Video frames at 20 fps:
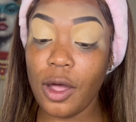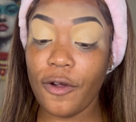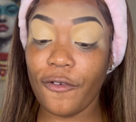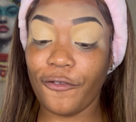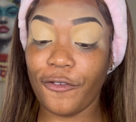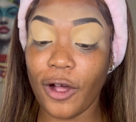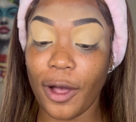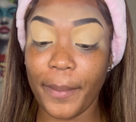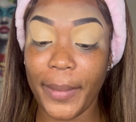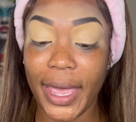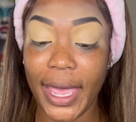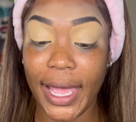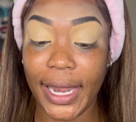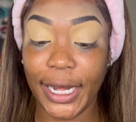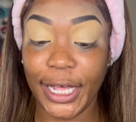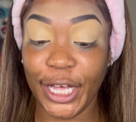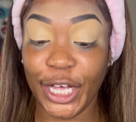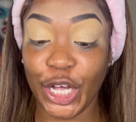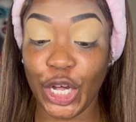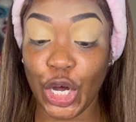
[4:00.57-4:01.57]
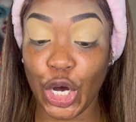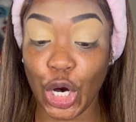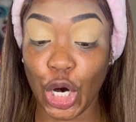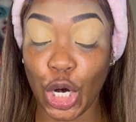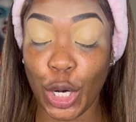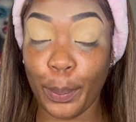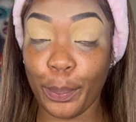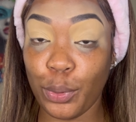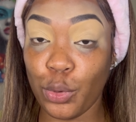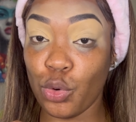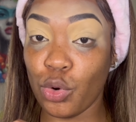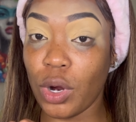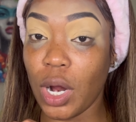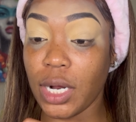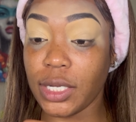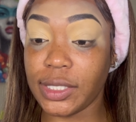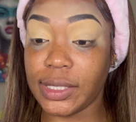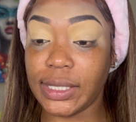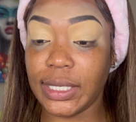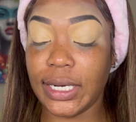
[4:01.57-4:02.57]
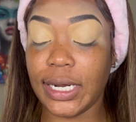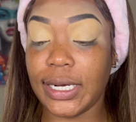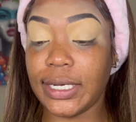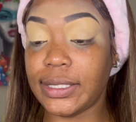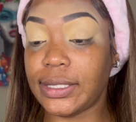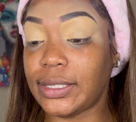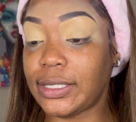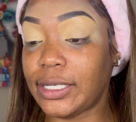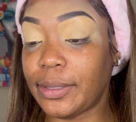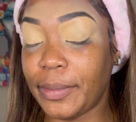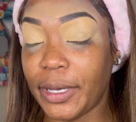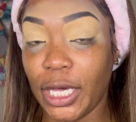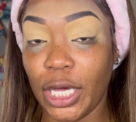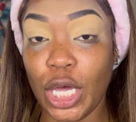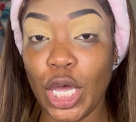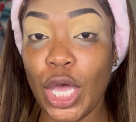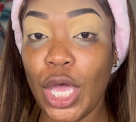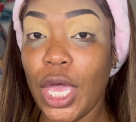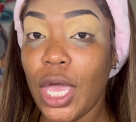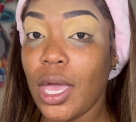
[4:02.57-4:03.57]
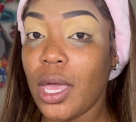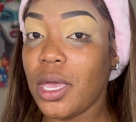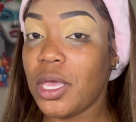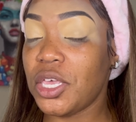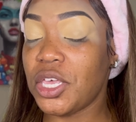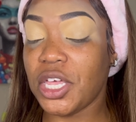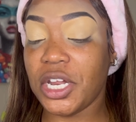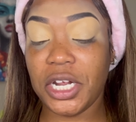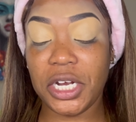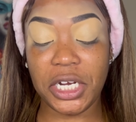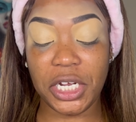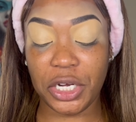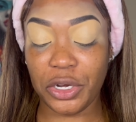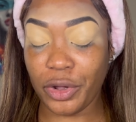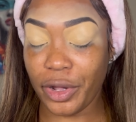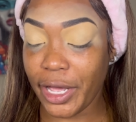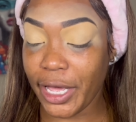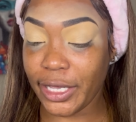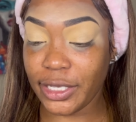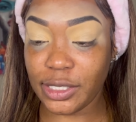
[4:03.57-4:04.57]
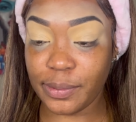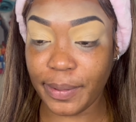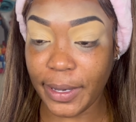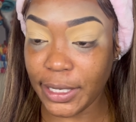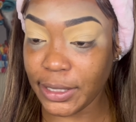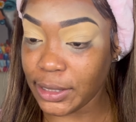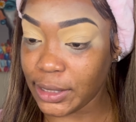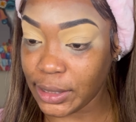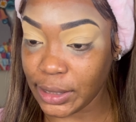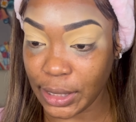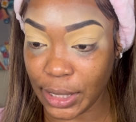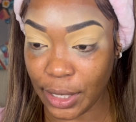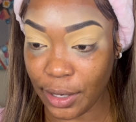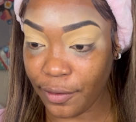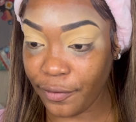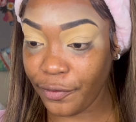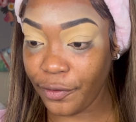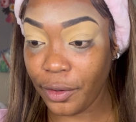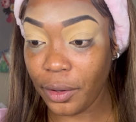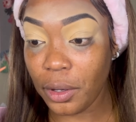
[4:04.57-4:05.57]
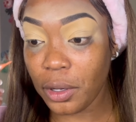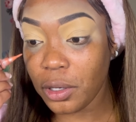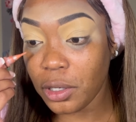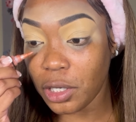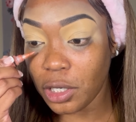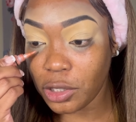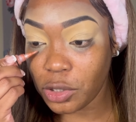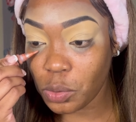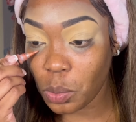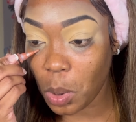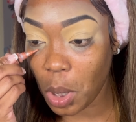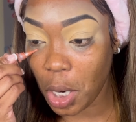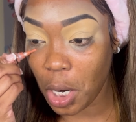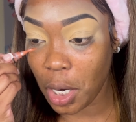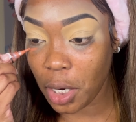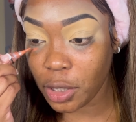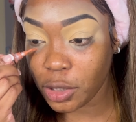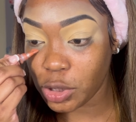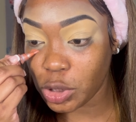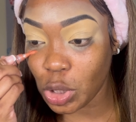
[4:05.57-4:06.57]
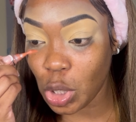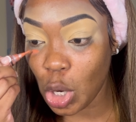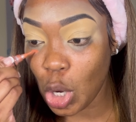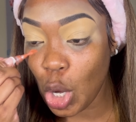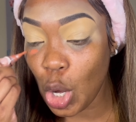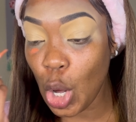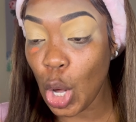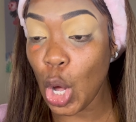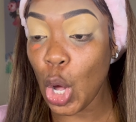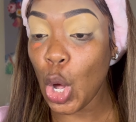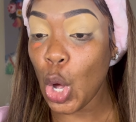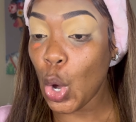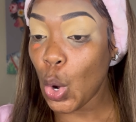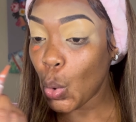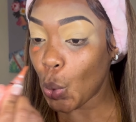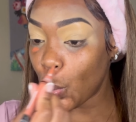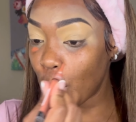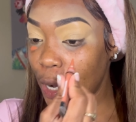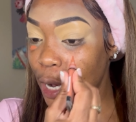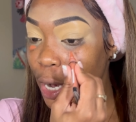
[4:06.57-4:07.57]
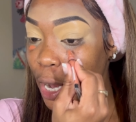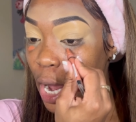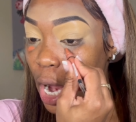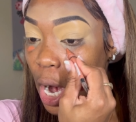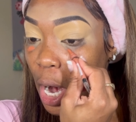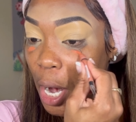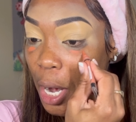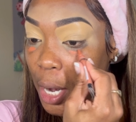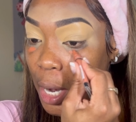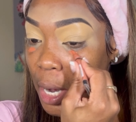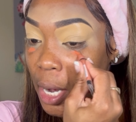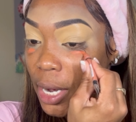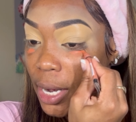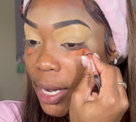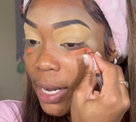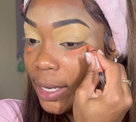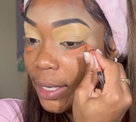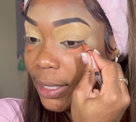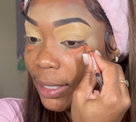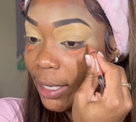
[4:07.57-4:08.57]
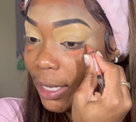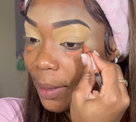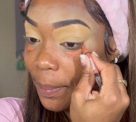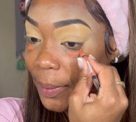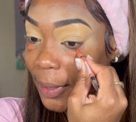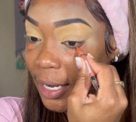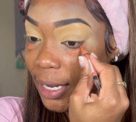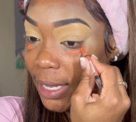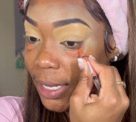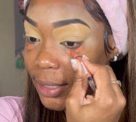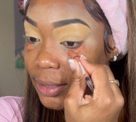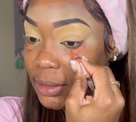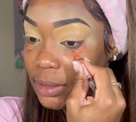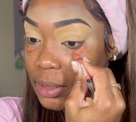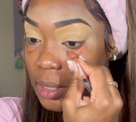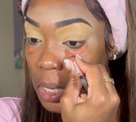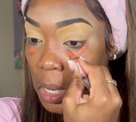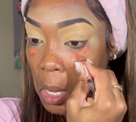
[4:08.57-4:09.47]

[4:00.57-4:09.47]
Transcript: from LA Girl Pro Concealer. Listen to me, you don't need no expensive. This works, so we are keeping it.